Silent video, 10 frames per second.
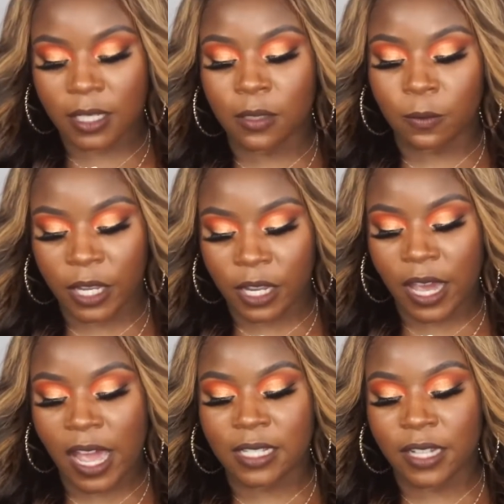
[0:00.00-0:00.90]
This
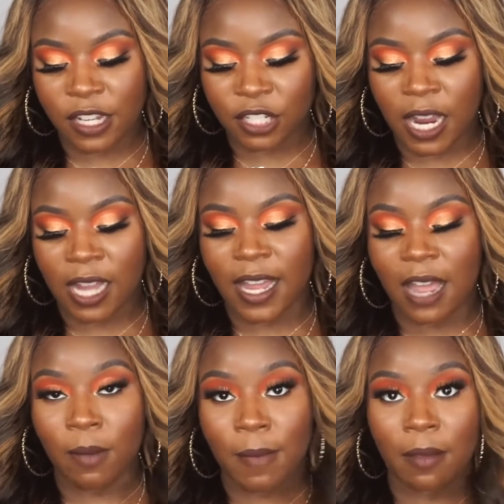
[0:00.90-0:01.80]
wig has natural
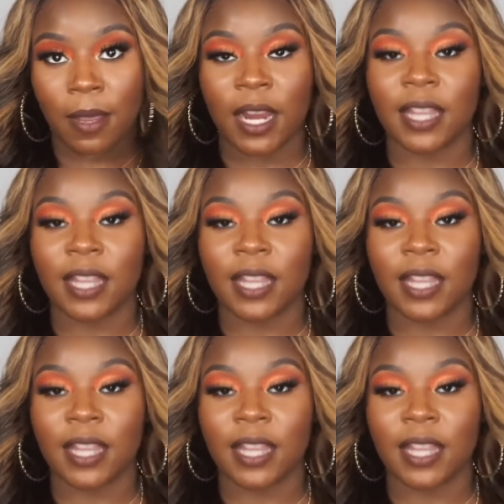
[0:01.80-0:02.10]
hairline with baby hair.